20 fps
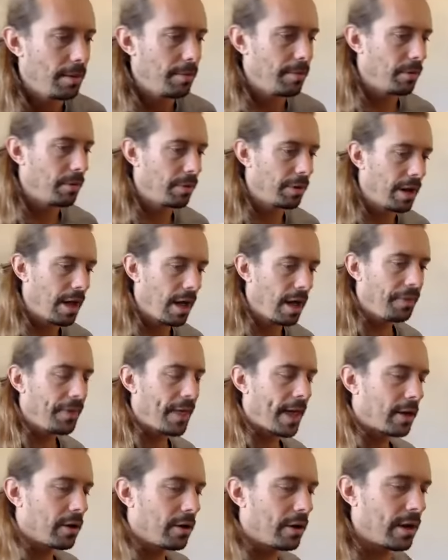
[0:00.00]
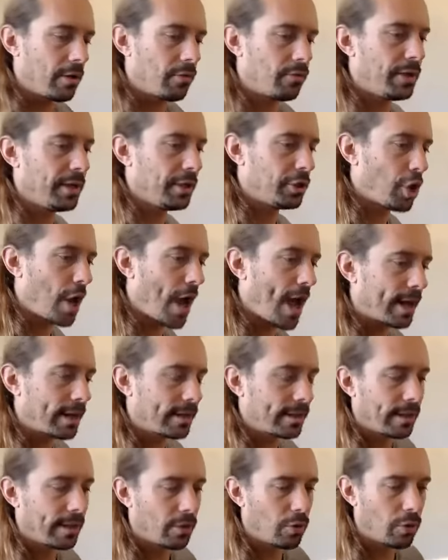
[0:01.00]
But we're not that good at
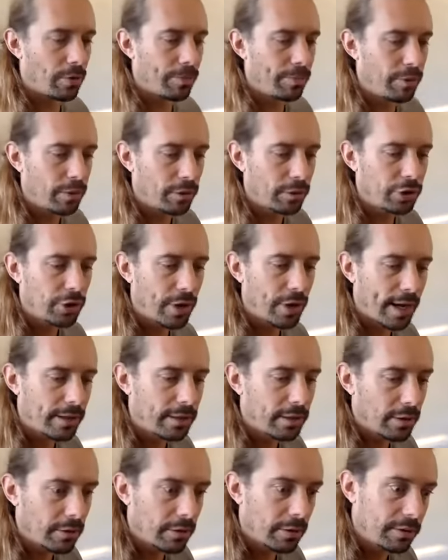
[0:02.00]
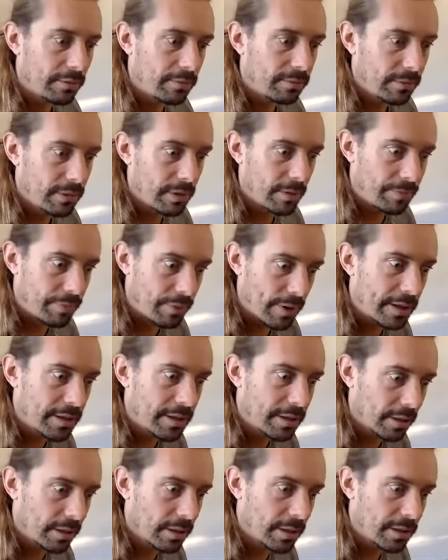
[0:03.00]
retracting or protracting or
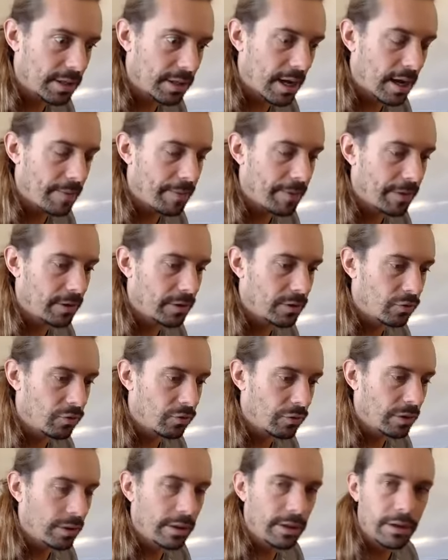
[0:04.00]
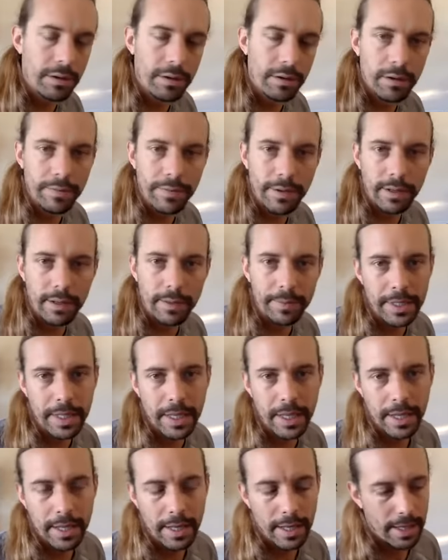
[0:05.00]
depressing the scapula. Is really underdeveloped.
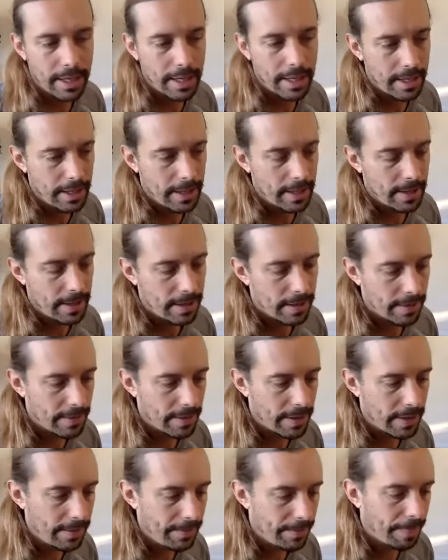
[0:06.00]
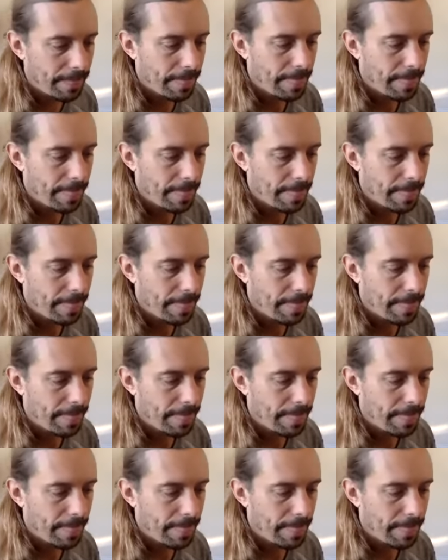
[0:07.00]
All right.